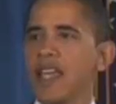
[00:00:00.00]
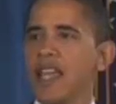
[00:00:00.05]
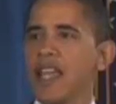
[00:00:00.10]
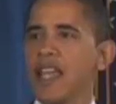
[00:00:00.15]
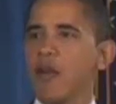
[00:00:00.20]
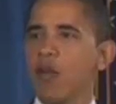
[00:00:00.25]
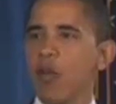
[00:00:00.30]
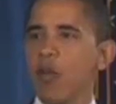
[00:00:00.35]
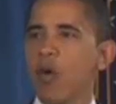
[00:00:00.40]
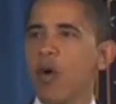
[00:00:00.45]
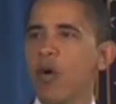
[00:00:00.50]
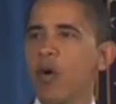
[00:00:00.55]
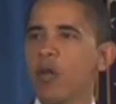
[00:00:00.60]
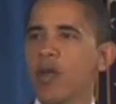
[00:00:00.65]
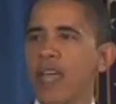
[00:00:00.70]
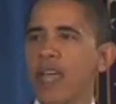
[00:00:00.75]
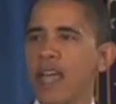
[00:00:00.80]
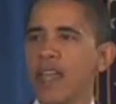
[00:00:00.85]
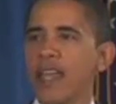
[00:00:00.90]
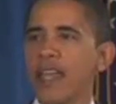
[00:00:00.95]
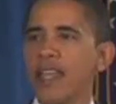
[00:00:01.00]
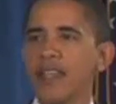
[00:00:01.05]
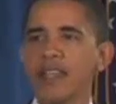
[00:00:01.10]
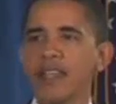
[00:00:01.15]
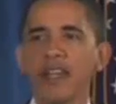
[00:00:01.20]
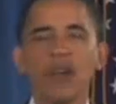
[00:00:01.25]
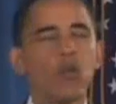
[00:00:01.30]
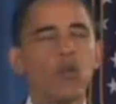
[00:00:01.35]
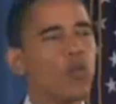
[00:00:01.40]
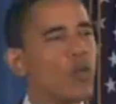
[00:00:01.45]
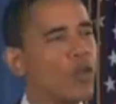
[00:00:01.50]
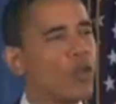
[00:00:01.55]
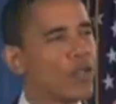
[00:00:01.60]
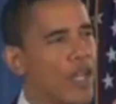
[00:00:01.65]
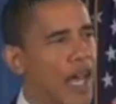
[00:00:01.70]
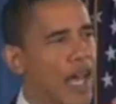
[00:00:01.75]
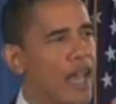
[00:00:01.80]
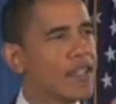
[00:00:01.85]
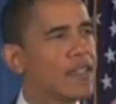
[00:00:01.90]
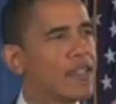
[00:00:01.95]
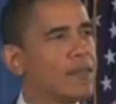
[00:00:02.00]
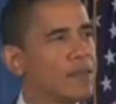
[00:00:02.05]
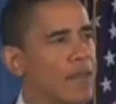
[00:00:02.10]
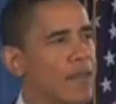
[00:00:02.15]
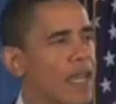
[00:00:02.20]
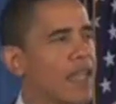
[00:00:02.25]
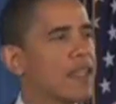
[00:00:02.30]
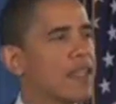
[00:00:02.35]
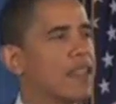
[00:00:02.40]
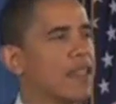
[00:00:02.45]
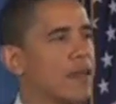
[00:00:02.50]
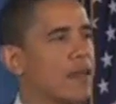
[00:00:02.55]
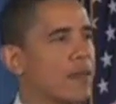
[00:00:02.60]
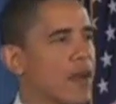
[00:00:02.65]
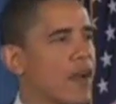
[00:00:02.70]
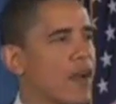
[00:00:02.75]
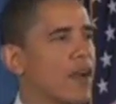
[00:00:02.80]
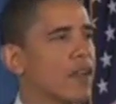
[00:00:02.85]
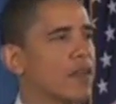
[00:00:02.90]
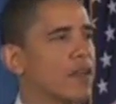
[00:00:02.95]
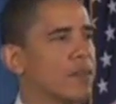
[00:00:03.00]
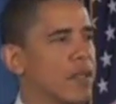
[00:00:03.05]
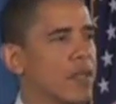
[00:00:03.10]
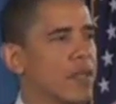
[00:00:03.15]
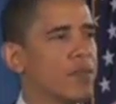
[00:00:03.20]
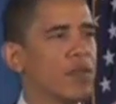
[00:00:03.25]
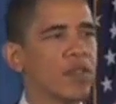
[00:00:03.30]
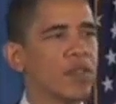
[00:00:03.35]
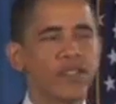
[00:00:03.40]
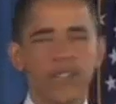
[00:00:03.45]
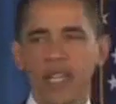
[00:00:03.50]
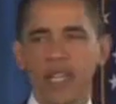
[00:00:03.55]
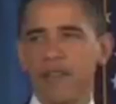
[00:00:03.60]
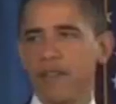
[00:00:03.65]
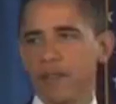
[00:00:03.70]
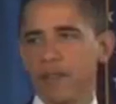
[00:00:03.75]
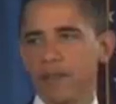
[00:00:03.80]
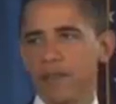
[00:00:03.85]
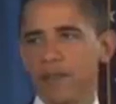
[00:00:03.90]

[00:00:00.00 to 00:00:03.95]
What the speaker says: in a war without end will not make the American people safe.